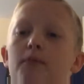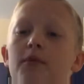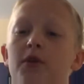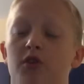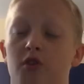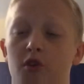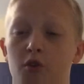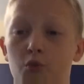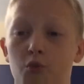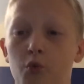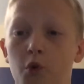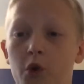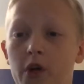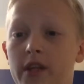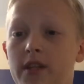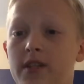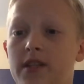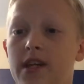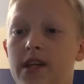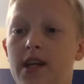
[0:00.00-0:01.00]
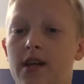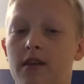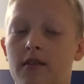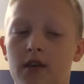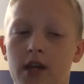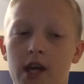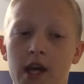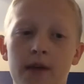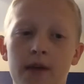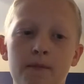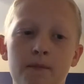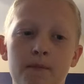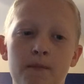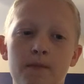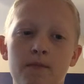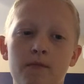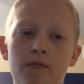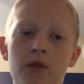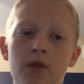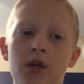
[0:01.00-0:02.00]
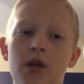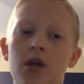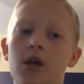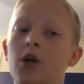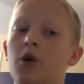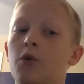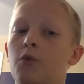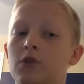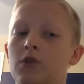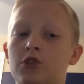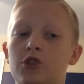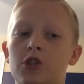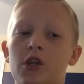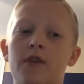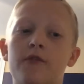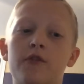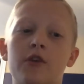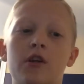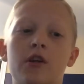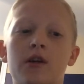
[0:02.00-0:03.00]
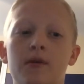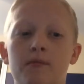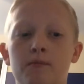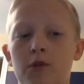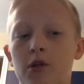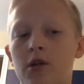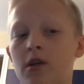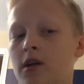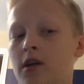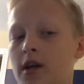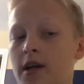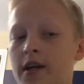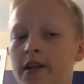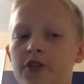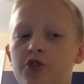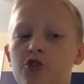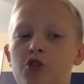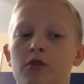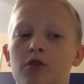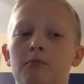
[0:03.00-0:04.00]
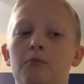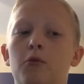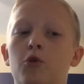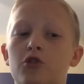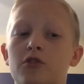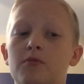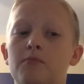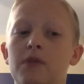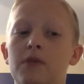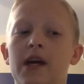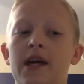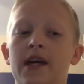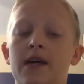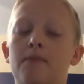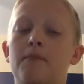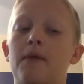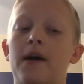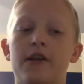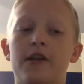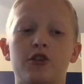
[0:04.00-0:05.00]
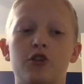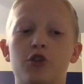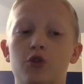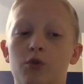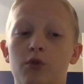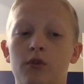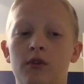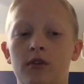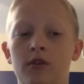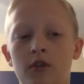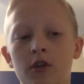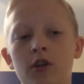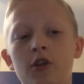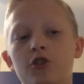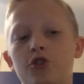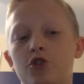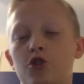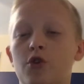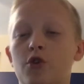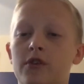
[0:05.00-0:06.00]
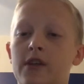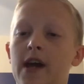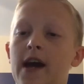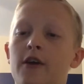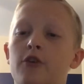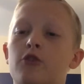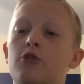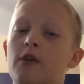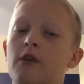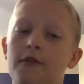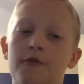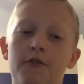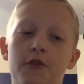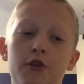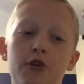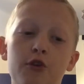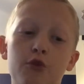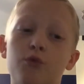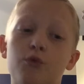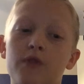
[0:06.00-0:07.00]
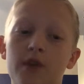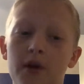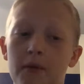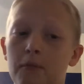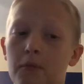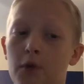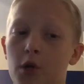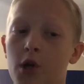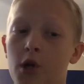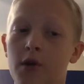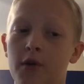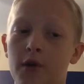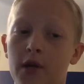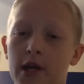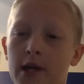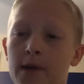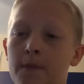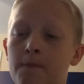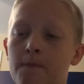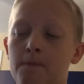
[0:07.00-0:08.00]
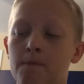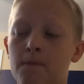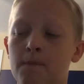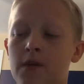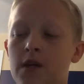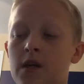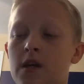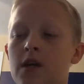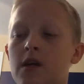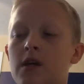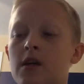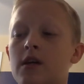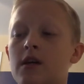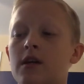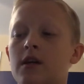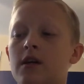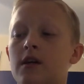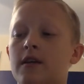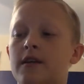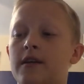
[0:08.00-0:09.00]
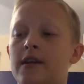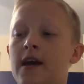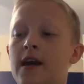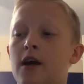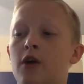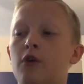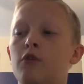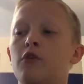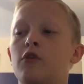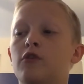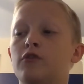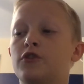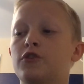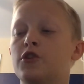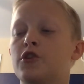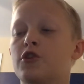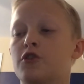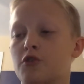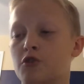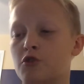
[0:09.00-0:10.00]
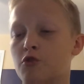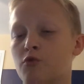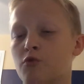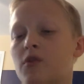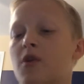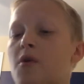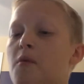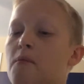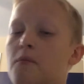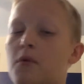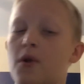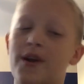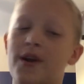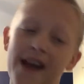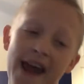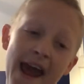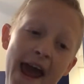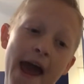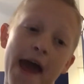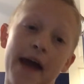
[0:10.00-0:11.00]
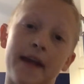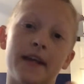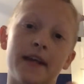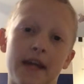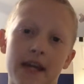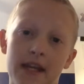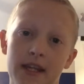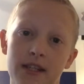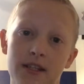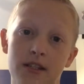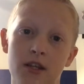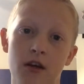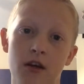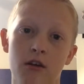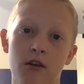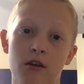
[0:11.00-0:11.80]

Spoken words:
between 1 and 10, okay? Once you have your number, I need you to multiply it by 2. So now you have a new number, okay? Now, to your new number, add 8.